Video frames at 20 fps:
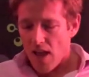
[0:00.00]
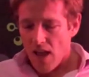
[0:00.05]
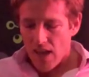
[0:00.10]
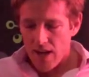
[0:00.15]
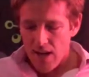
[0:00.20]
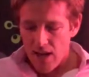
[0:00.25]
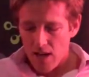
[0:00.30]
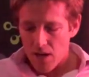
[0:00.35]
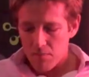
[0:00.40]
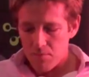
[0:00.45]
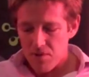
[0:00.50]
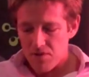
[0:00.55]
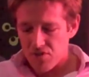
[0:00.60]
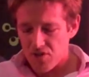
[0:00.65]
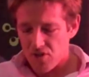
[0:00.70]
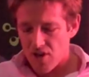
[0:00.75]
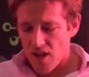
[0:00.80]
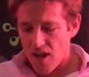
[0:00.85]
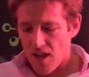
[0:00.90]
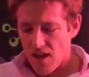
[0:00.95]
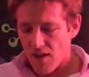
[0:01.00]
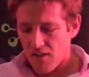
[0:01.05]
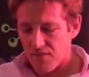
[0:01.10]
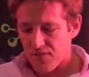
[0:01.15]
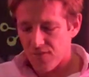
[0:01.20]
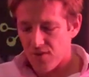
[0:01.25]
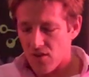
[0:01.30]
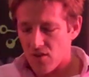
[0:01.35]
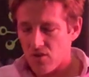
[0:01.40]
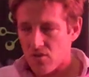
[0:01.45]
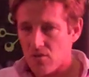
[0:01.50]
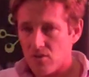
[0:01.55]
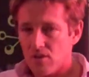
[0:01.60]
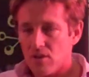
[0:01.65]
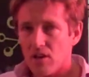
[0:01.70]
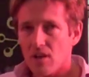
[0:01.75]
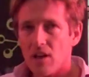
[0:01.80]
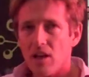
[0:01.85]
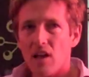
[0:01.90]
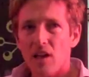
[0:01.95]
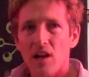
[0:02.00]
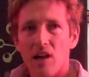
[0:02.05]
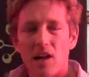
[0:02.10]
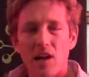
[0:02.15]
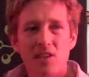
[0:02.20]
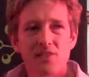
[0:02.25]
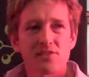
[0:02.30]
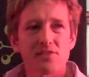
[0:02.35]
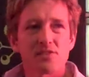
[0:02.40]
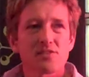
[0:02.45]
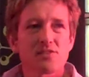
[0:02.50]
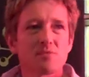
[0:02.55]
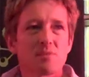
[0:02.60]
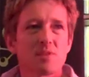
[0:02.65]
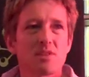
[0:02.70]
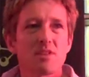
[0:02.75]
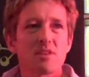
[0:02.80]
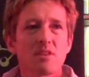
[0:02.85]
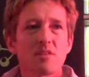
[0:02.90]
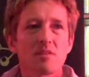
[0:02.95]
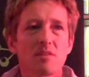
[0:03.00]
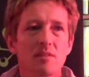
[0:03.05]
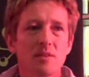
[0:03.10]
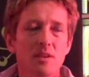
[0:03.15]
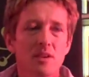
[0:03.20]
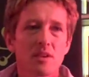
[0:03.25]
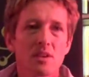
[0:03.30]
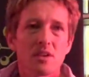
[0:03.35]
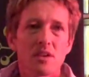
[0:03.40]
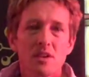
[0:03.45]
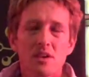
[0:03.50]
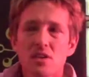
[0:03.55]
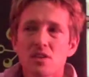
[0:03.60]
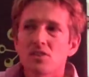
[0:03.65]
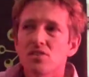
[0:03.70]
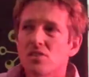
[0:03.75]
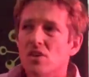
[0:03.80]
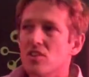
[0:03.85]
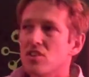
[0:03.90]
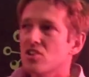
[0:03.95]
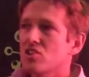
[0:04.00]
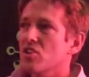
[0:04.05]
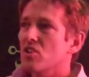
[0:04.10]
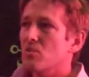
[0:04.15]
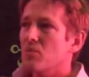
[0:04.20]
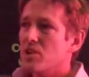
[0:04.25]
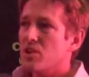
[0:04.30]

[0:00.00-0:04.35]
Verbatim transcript: Now let me share a few lessons with you. So the ch we